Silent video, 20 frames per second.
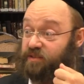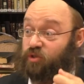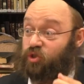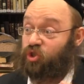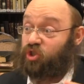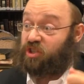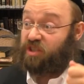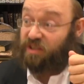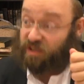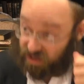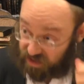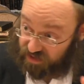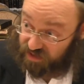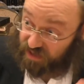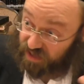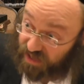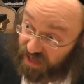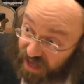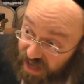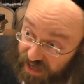to Shtiyas
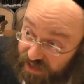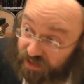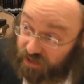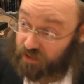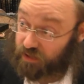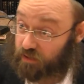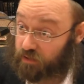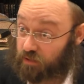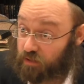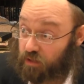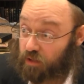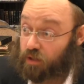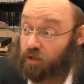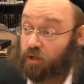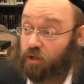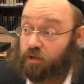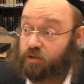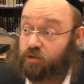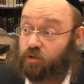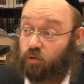Yain,
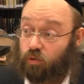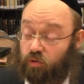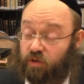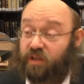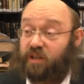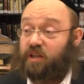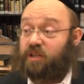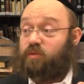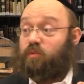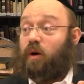so who cares?